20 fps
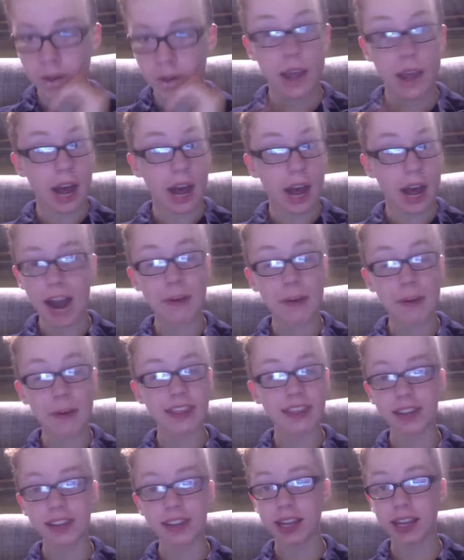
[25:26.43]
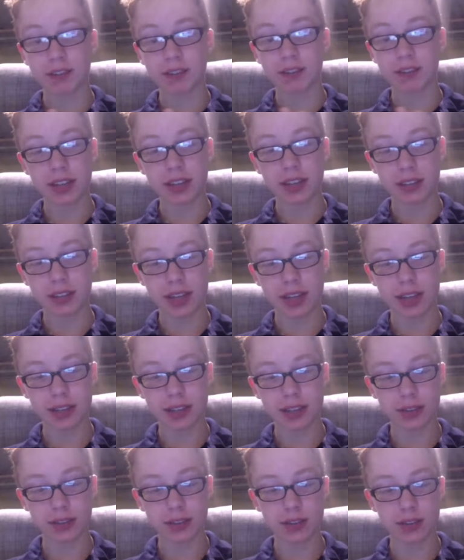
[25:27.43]
I would think like Fiesta,
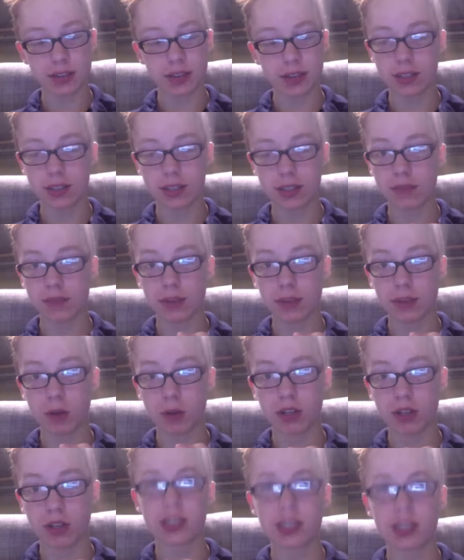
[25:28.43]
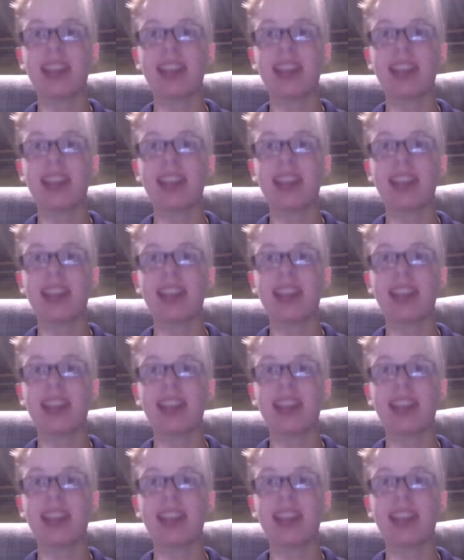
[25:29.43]
Texas is a nice Six Flags park because like